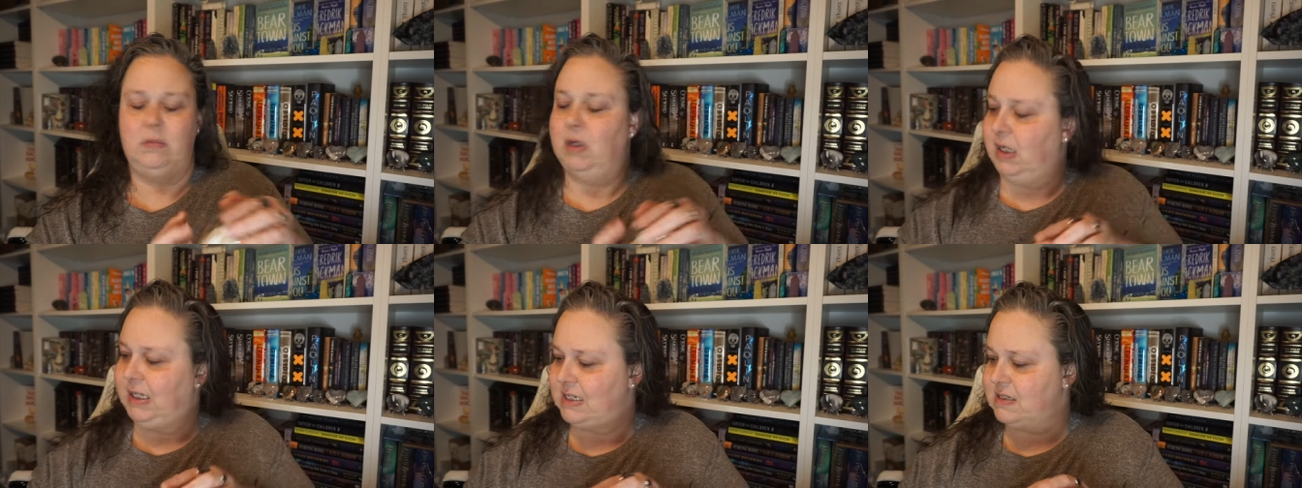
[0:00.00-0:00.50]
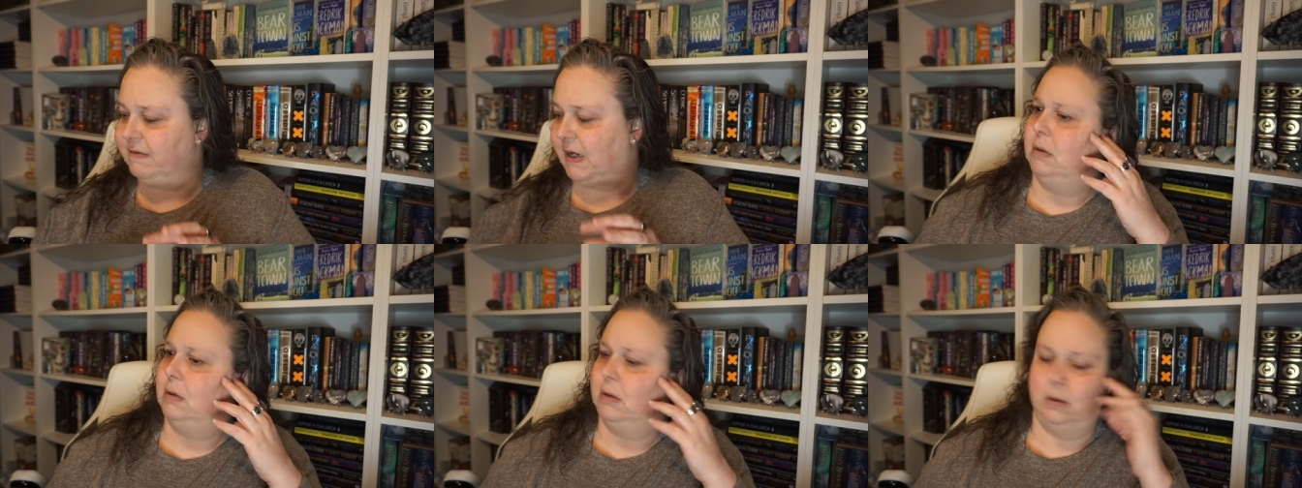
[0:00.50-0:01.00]
A kiss of iron.
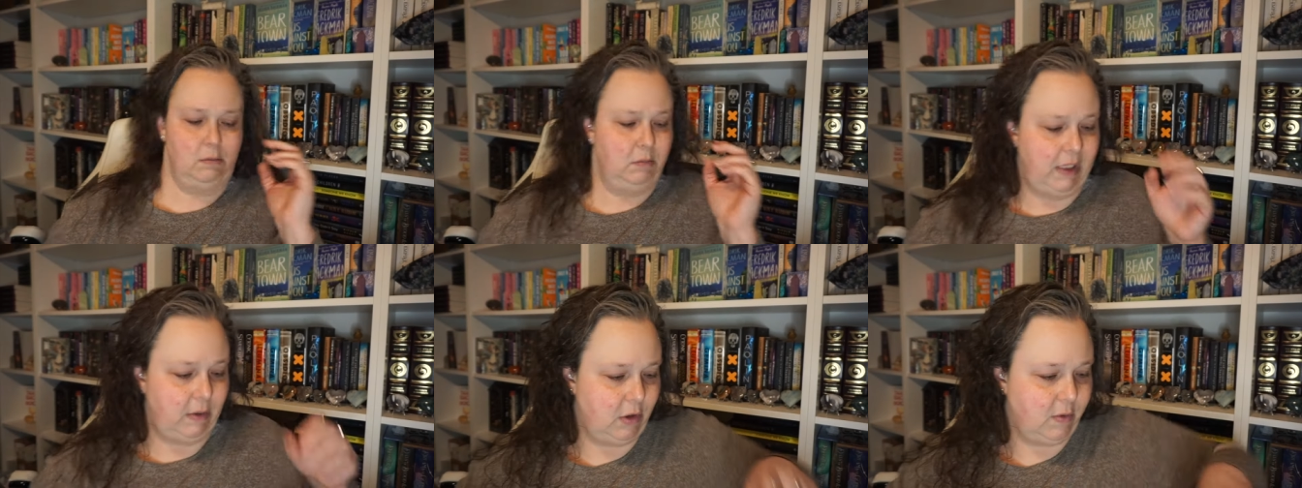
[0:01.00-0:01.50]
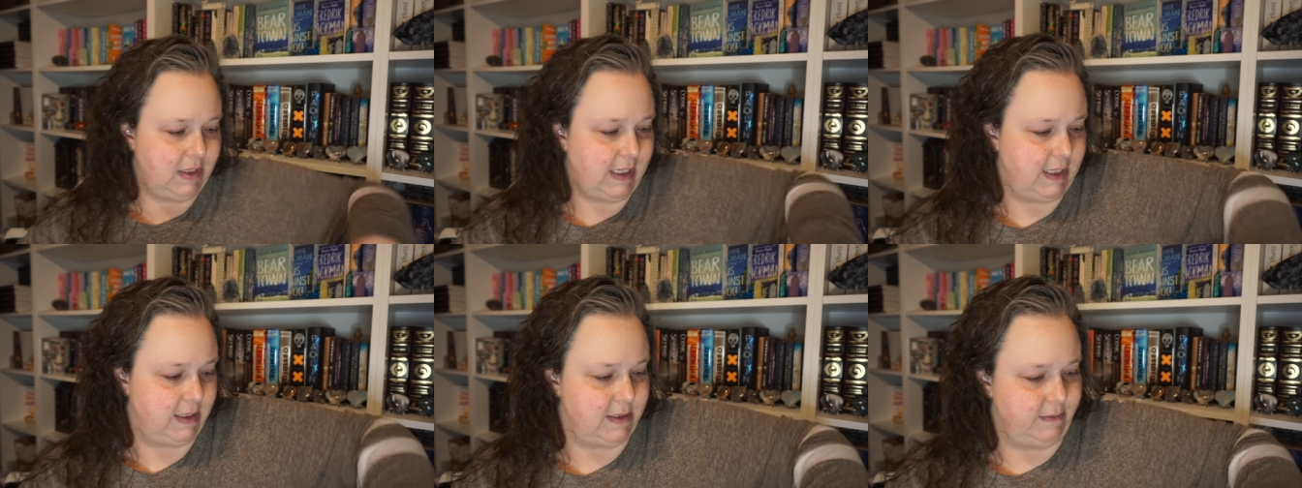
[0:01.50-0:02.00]
I don't know what that
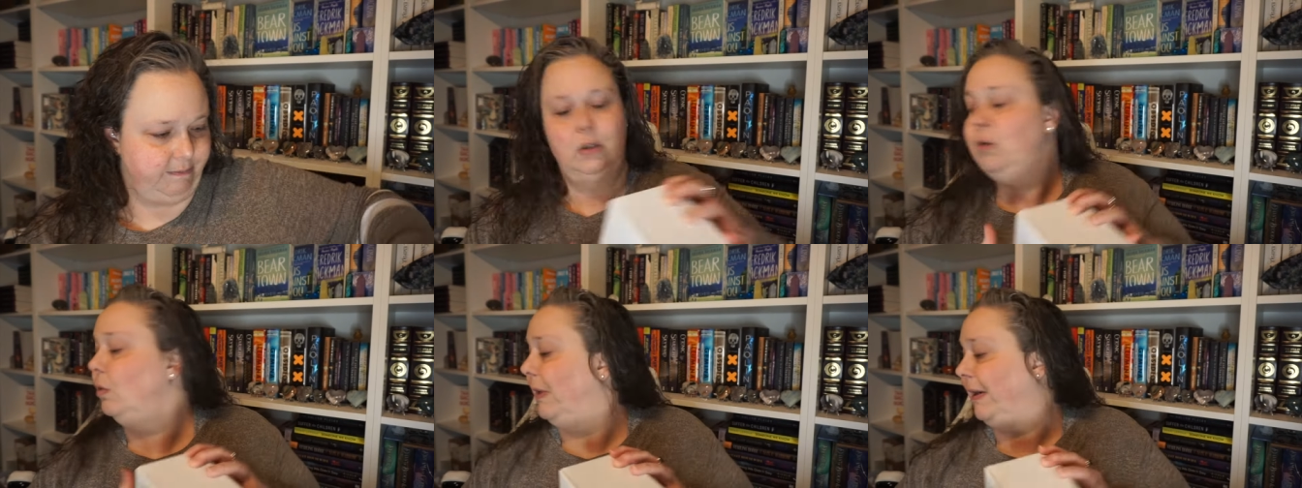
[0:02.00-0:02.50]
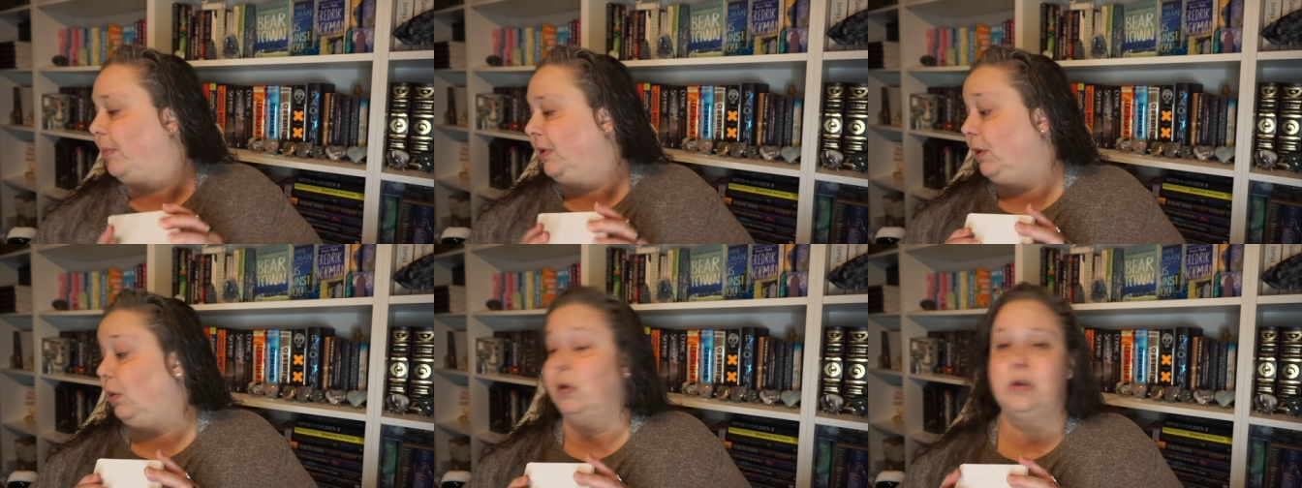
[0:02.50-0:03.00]
is. Ooh, I can put
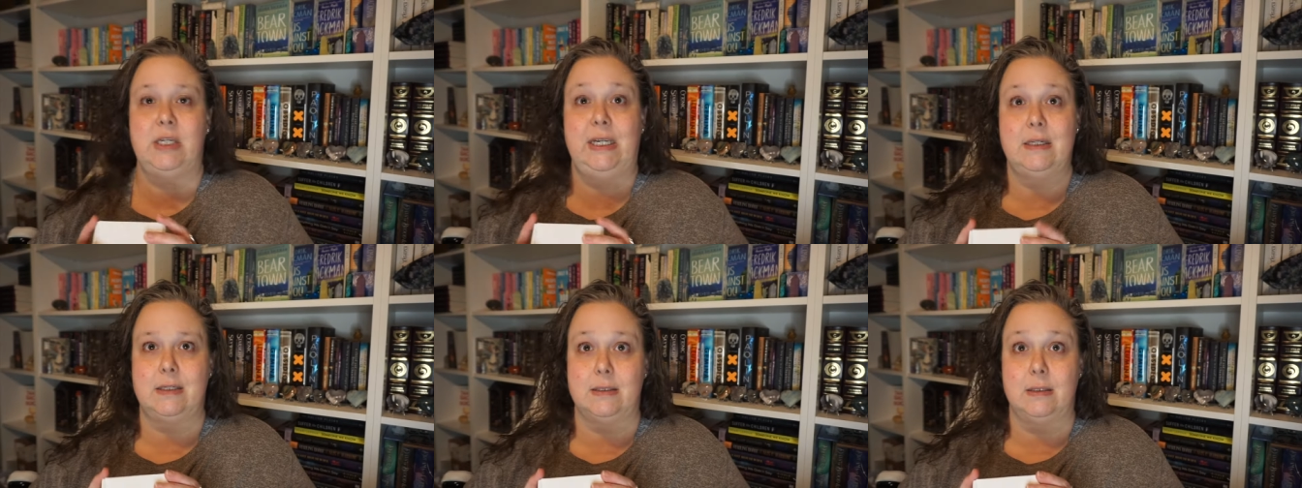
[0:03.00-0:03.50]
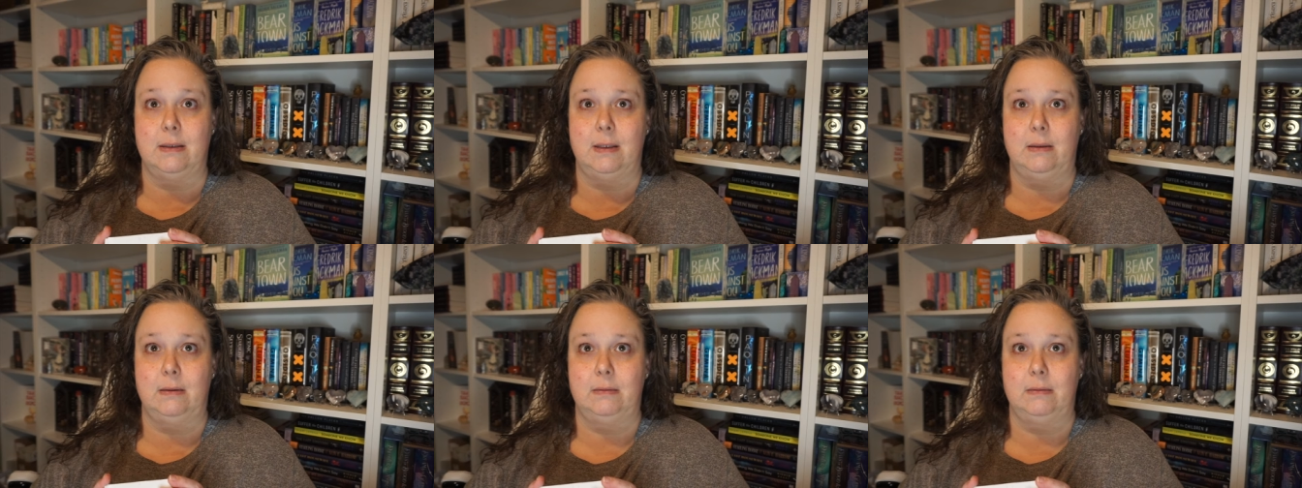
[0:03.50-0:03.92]
little Hershey kisses in there.